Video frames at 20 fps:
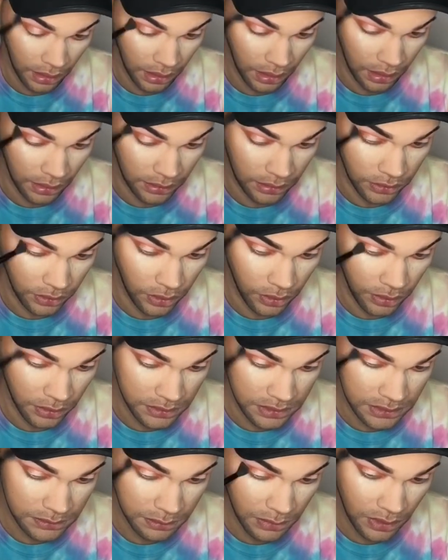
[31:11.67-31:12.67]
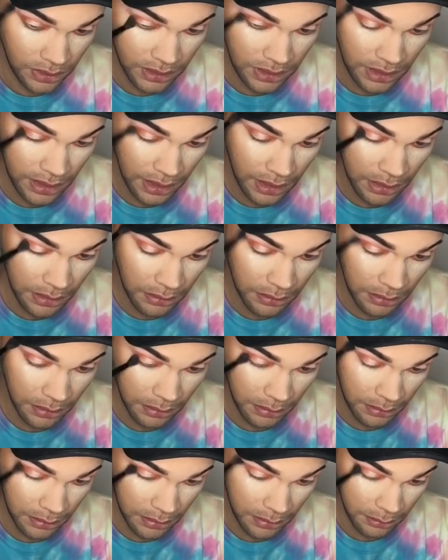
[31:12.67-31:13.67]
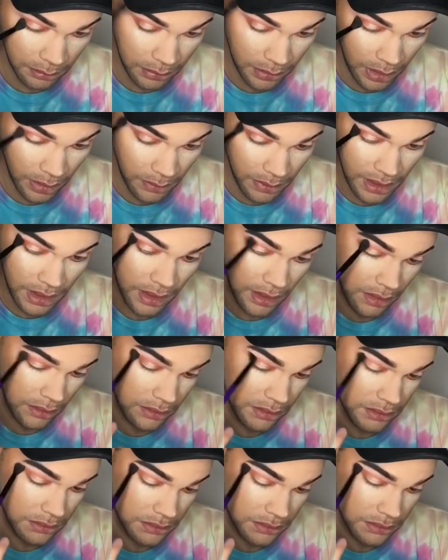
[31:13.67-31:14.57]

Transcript: And you're gonna smoke it out, blow it out.